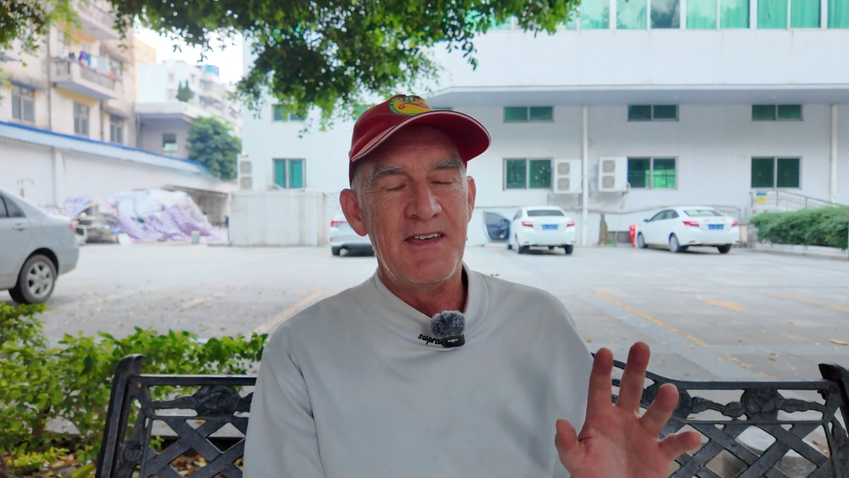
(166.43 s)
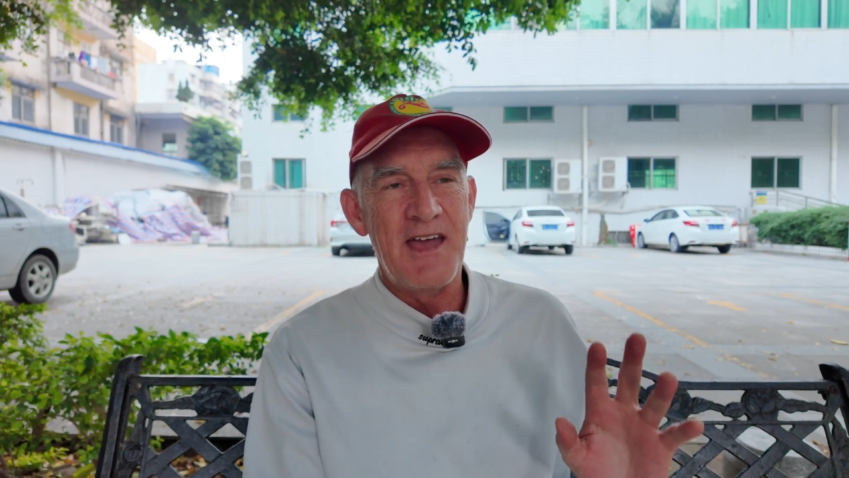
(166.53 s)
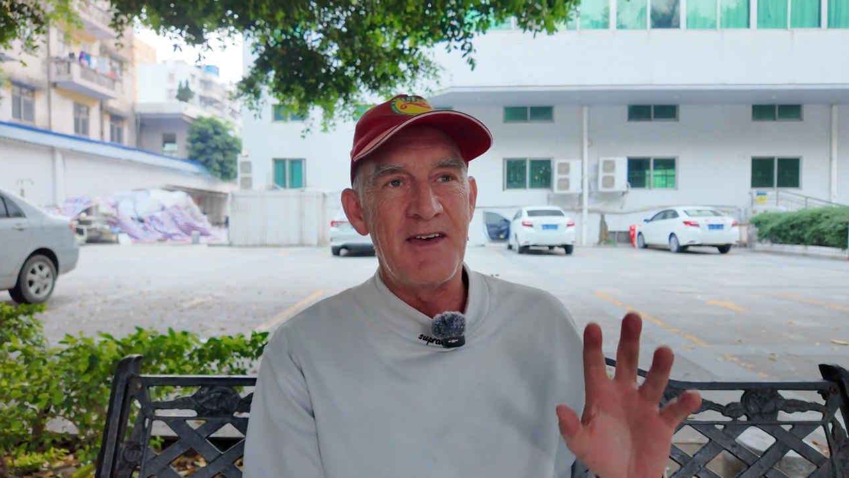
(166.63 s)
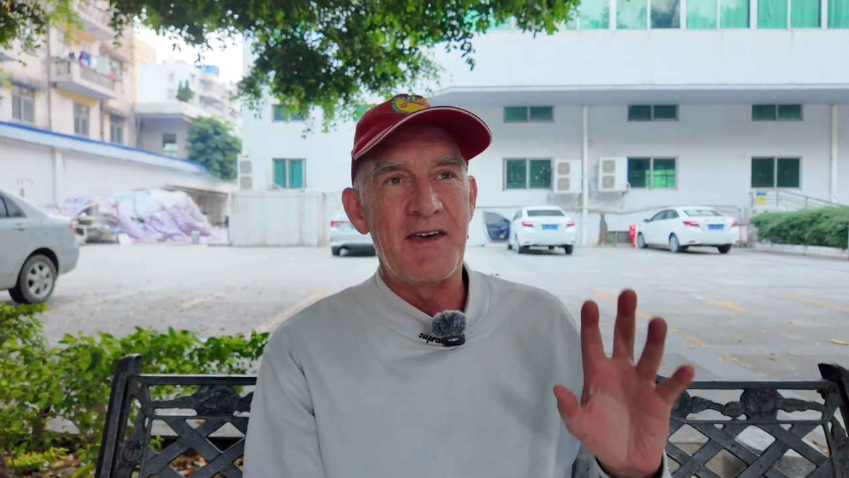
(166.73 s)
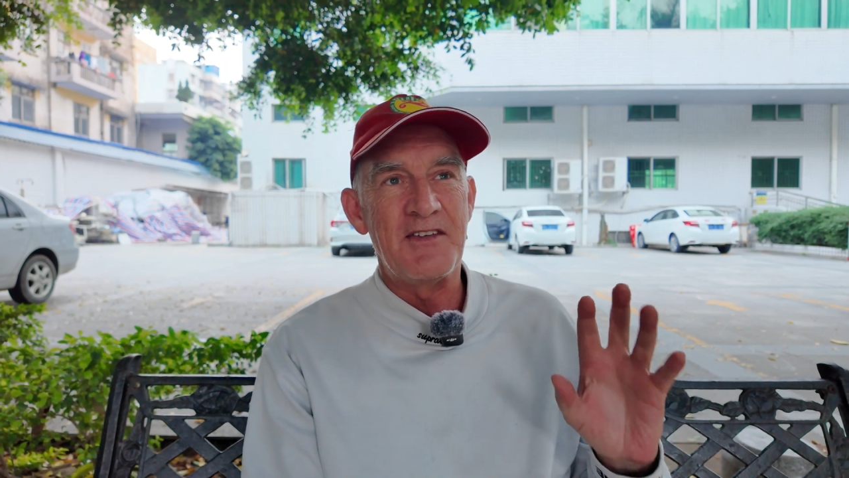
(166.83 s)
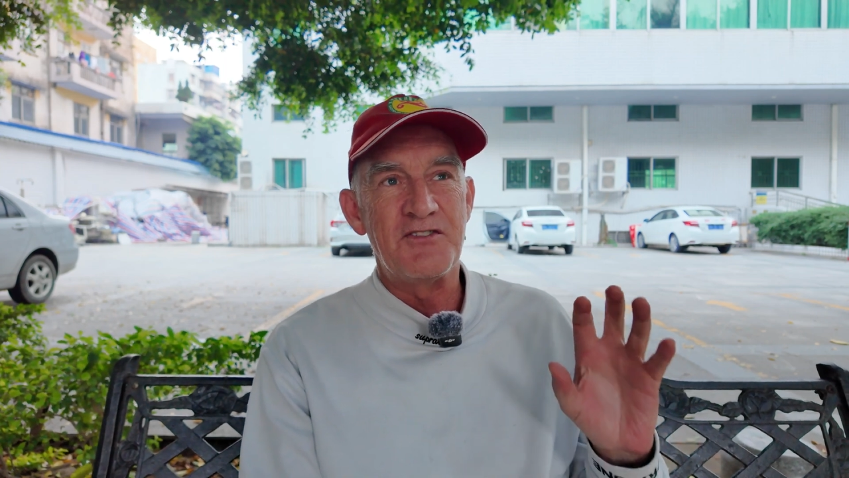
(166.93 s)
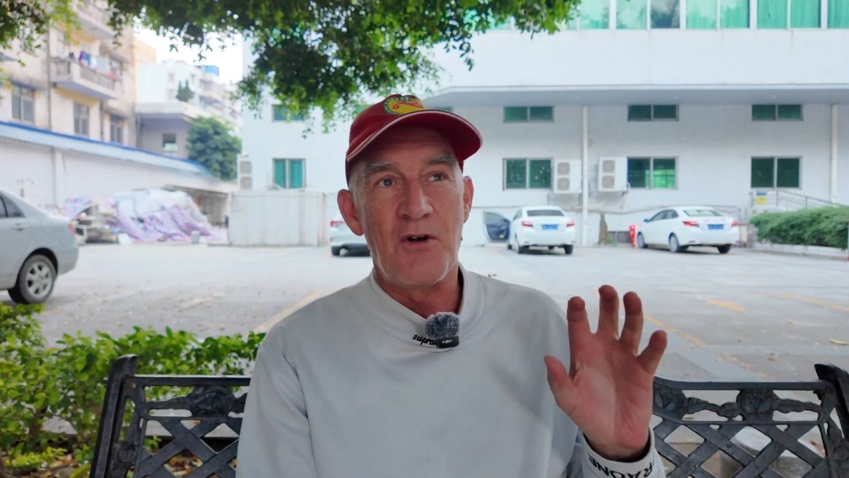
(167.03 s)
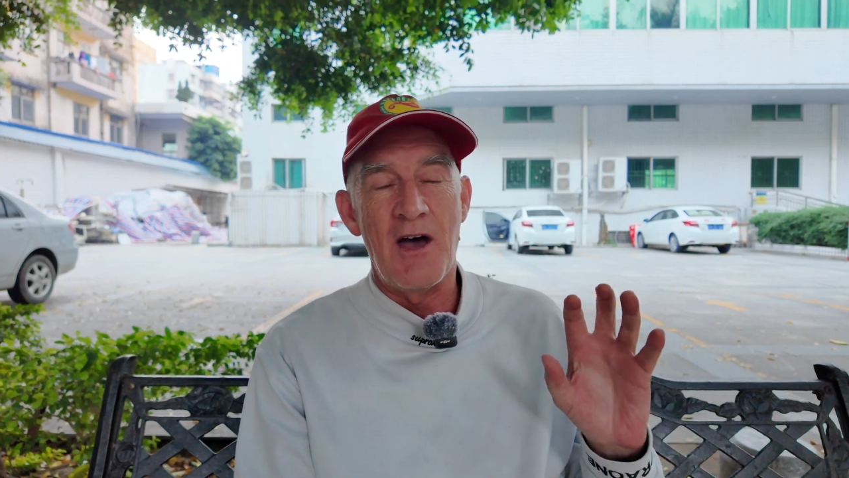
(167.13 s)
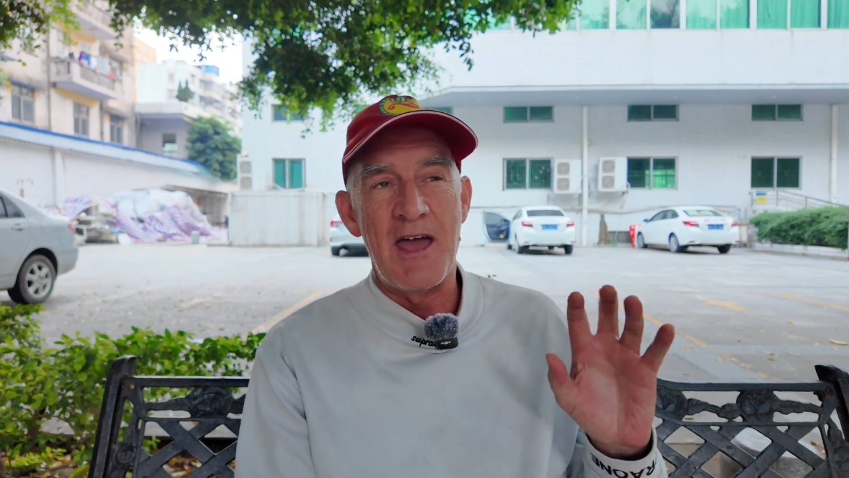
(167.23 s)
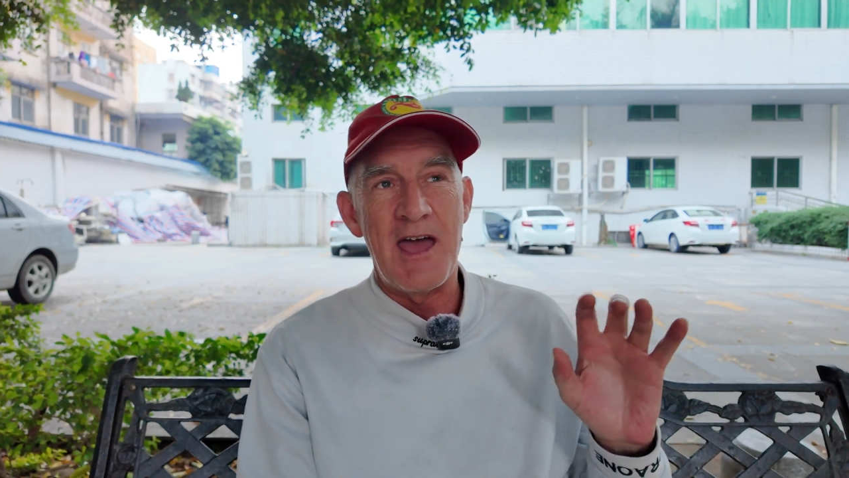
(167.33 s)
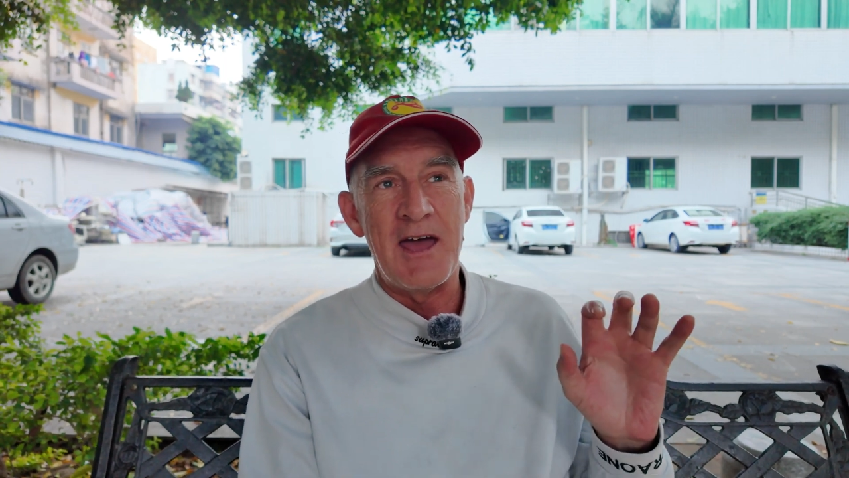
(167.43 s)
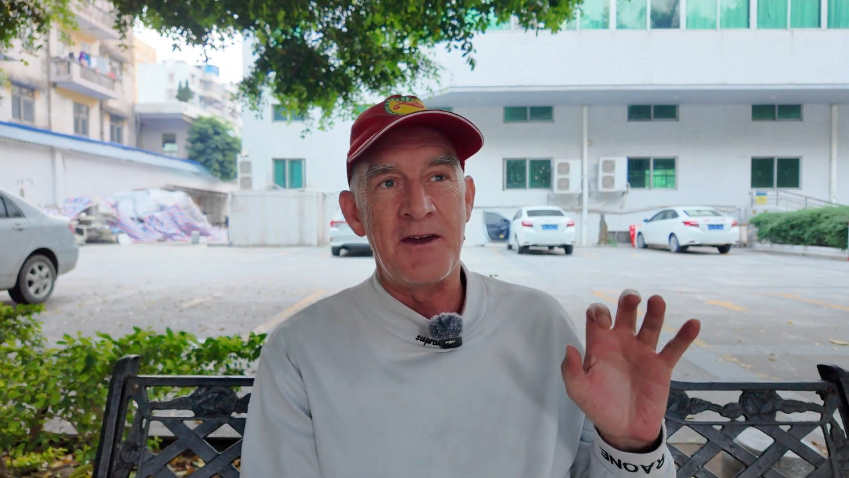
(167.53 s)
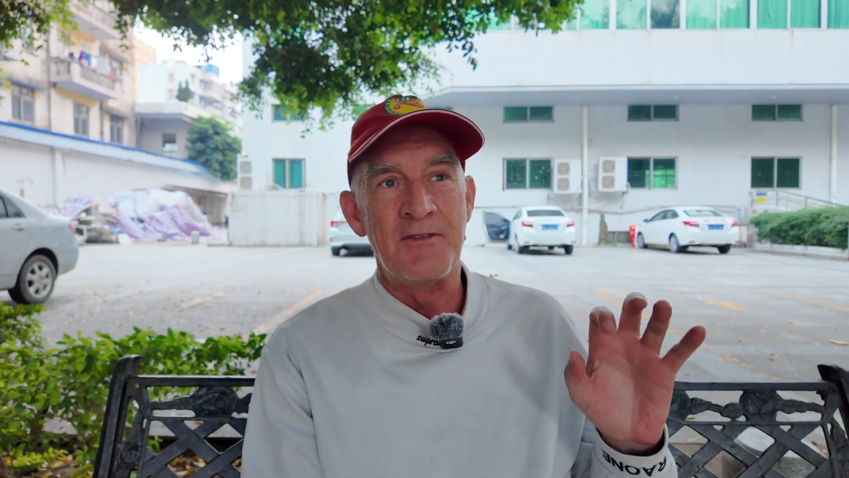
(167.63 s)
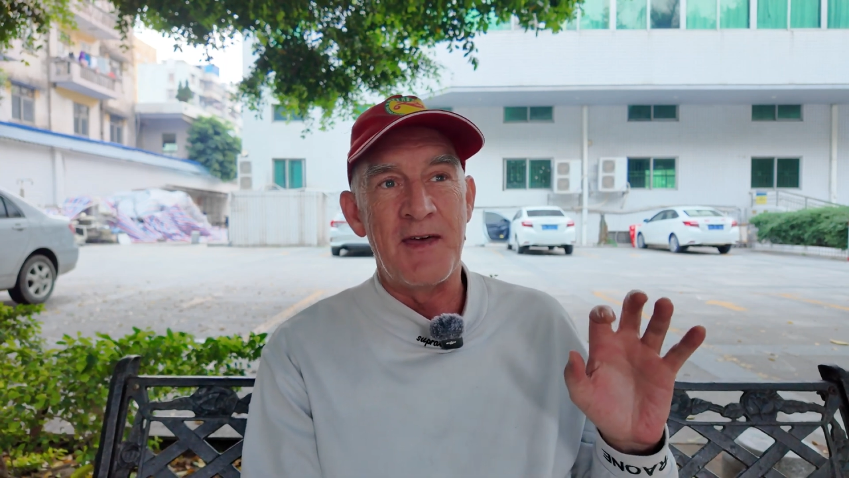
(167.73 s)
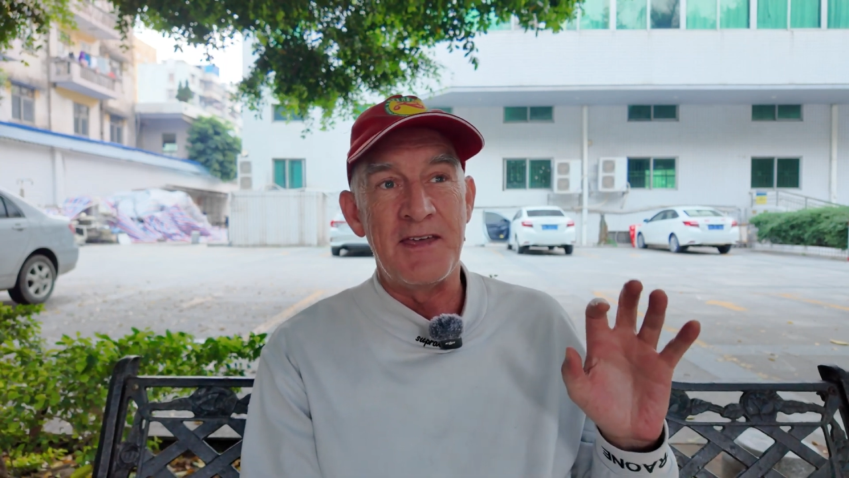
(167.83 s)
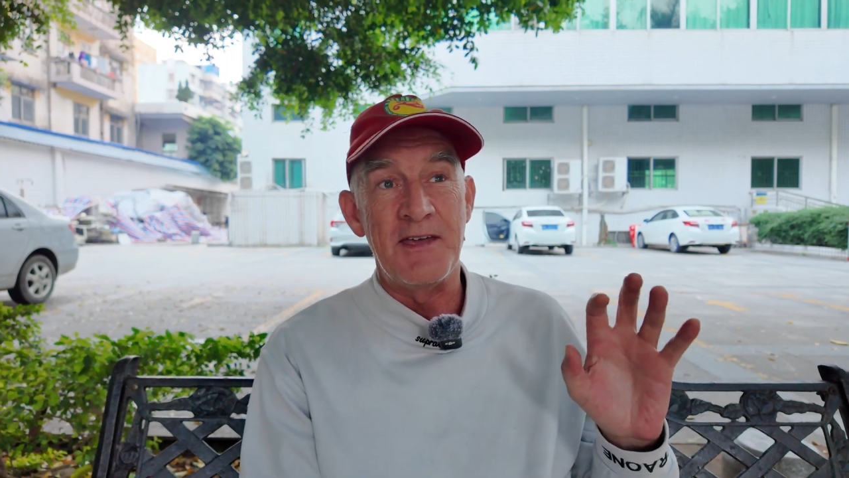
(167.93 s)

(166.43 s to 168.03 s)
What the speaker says: yeah, they try and they